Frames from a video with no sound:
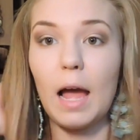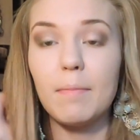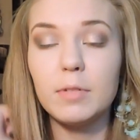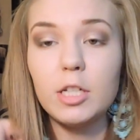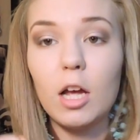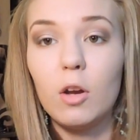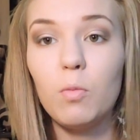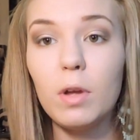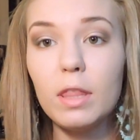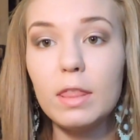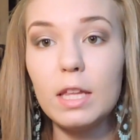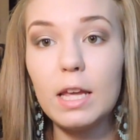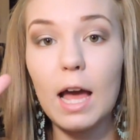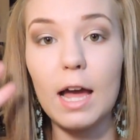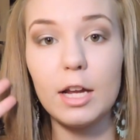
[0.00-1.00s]
I'm done with
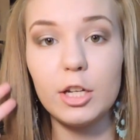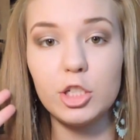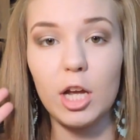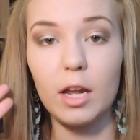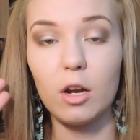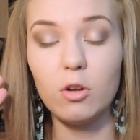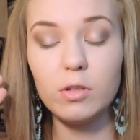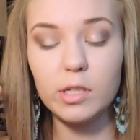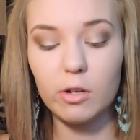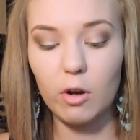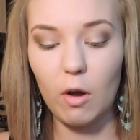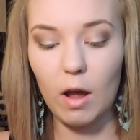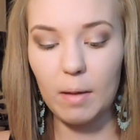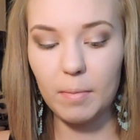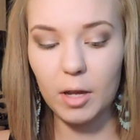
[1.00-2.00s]
the eyeshadow, so
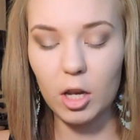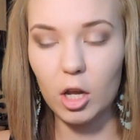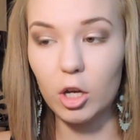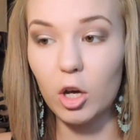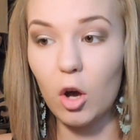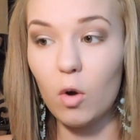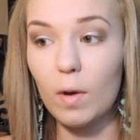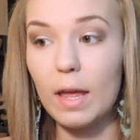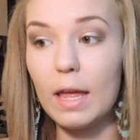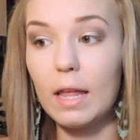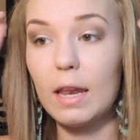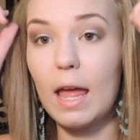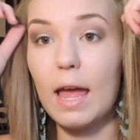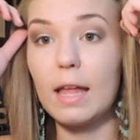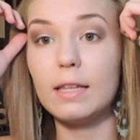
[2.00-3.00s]
now I'm going to go
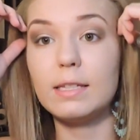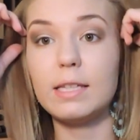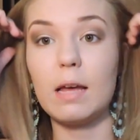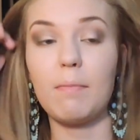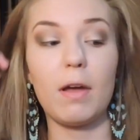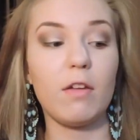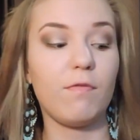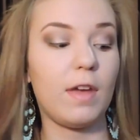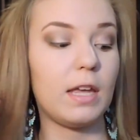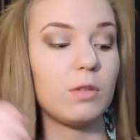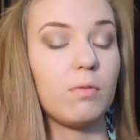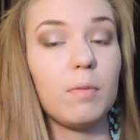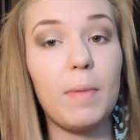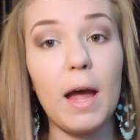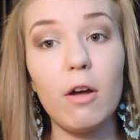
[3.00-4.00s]
in and set my face
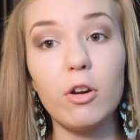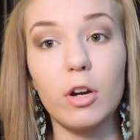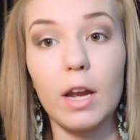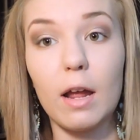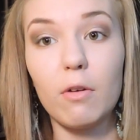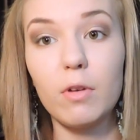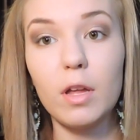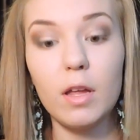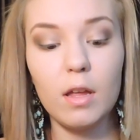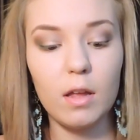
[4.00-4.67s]
with powder now.